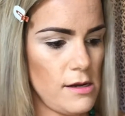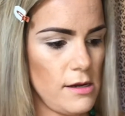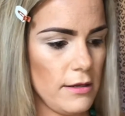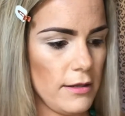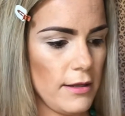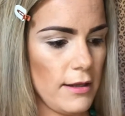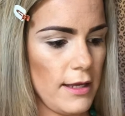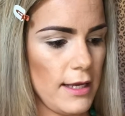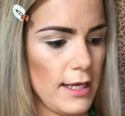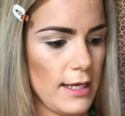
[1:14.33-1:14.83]

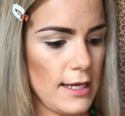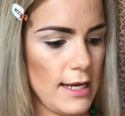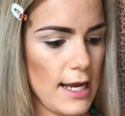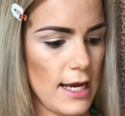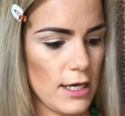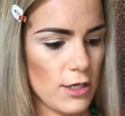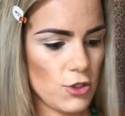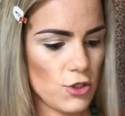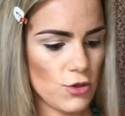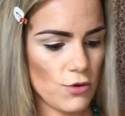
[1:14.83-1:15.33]
like
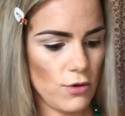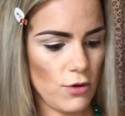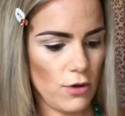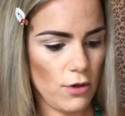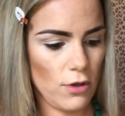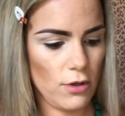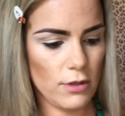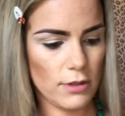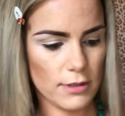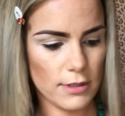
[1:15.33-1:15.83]
natural
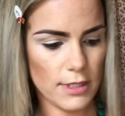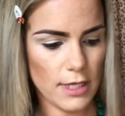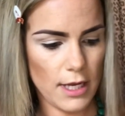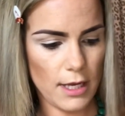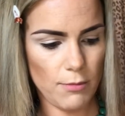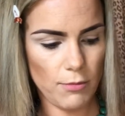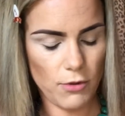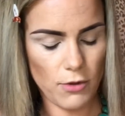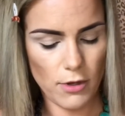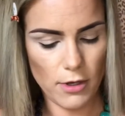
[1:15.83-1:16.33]
type
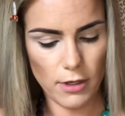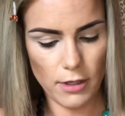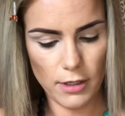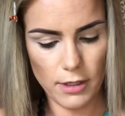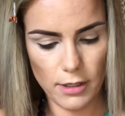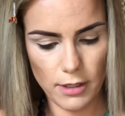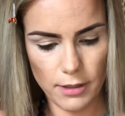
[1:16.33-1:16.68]
look.